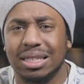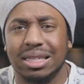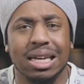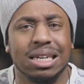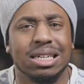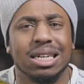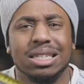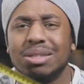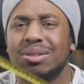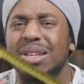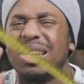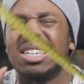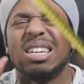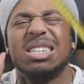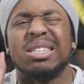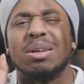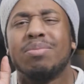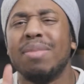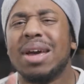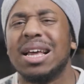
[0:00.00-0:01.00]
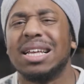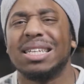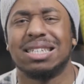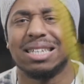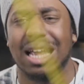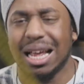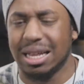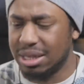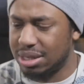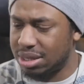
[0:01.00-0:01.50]
that doesn't make
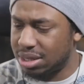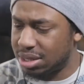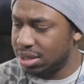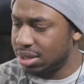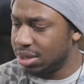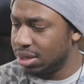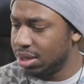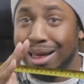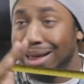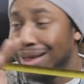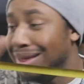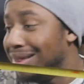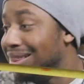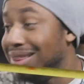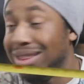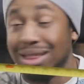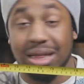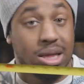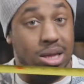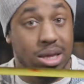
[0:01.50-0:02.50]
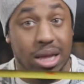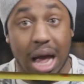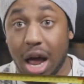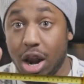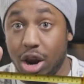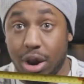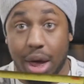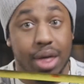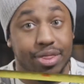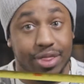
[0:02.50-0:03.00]
sense.
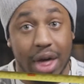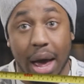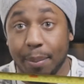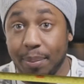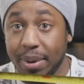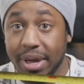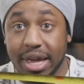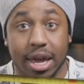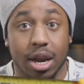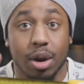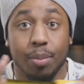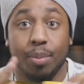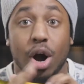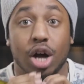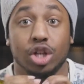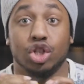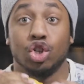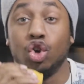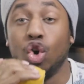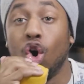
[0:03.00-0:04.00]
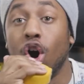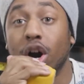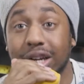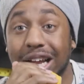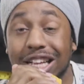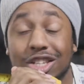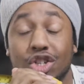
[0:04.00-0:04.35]
That beginning part's gone. That's